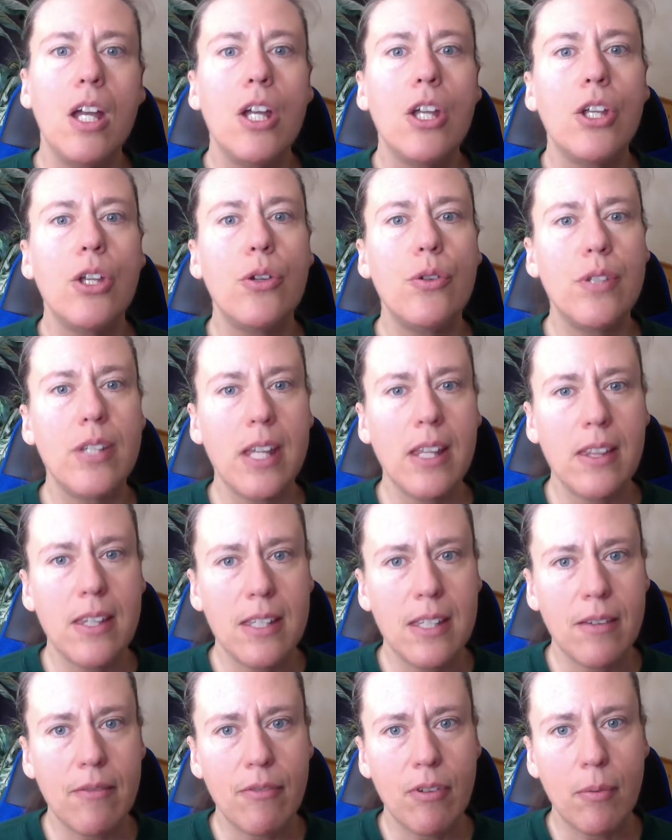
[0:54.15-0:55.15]
Using
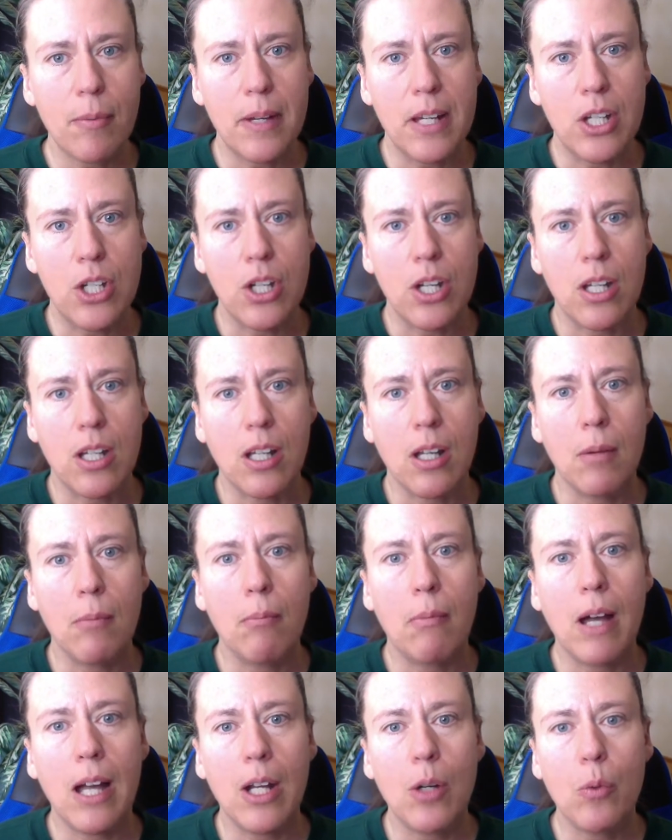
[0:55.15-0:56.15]
this information,
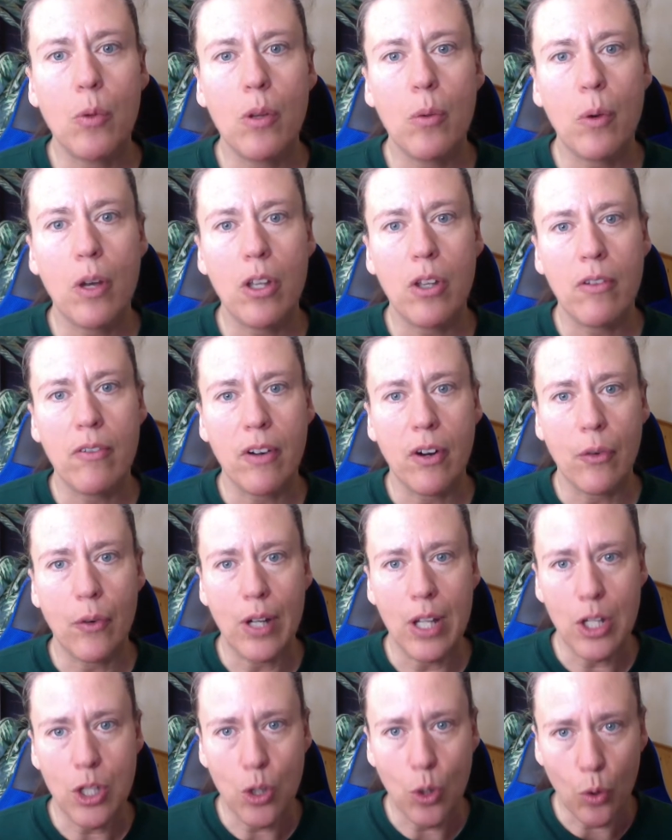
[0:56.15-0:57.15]
combined with what you've
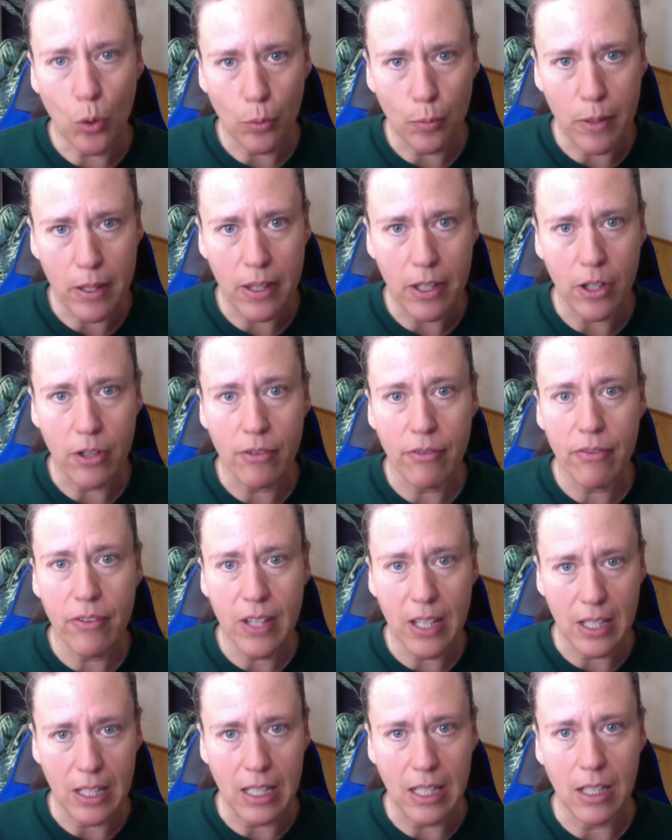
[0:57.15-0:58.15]
already told me that you're
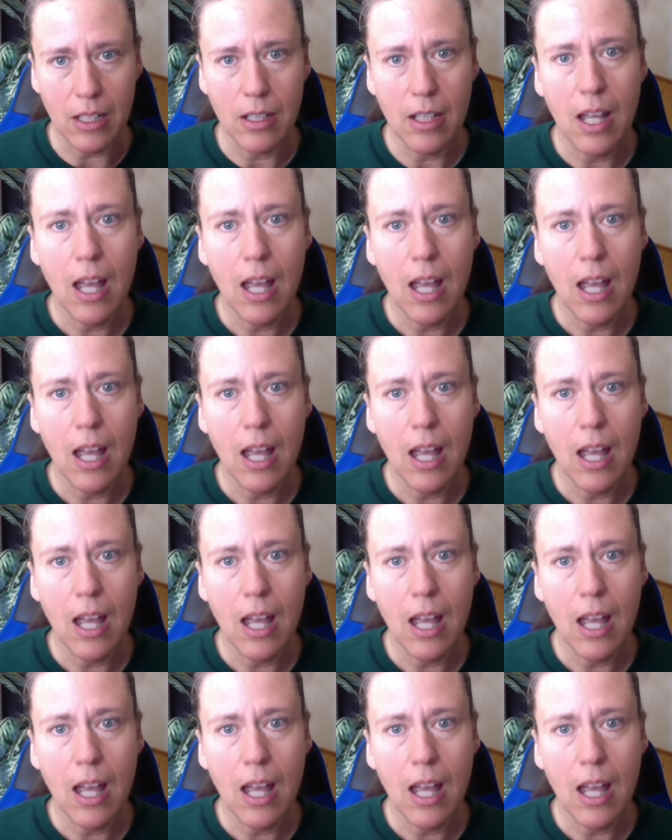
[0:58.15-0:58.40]
feeling,